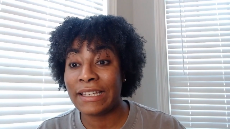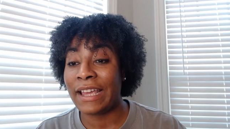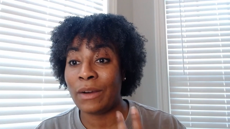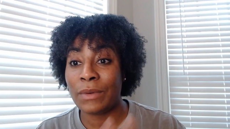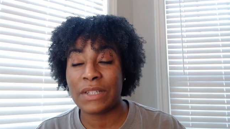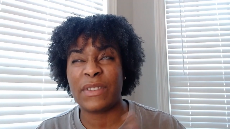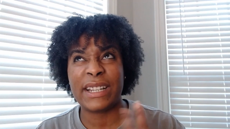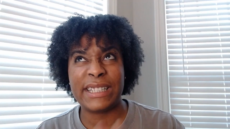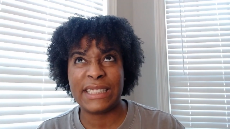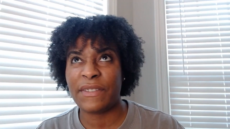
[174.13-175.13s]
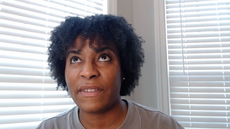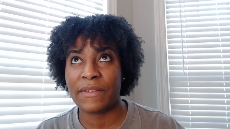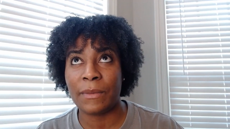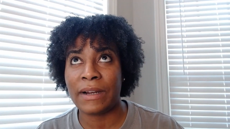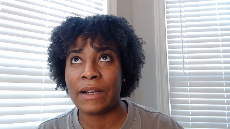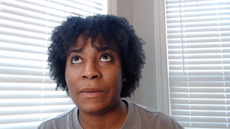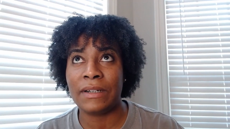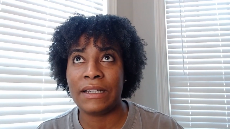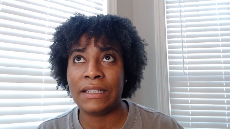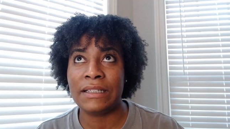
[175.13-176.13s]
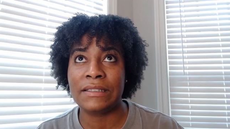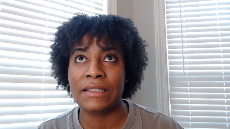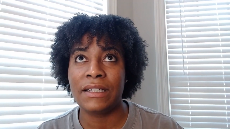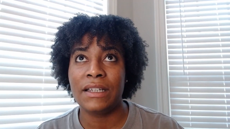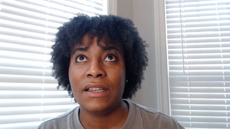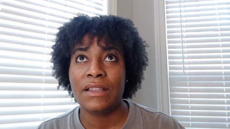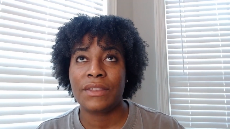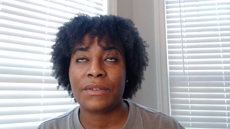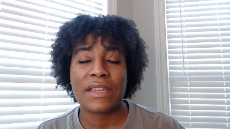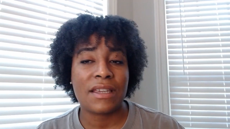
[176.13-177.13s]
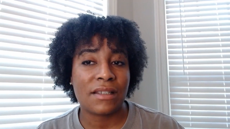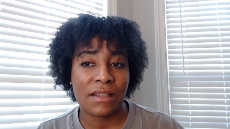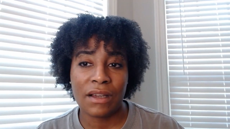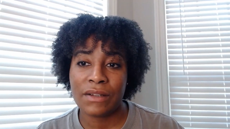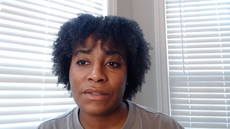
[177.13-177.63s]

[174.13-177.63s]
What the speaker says: now, which is very different from where I was 3 years ago.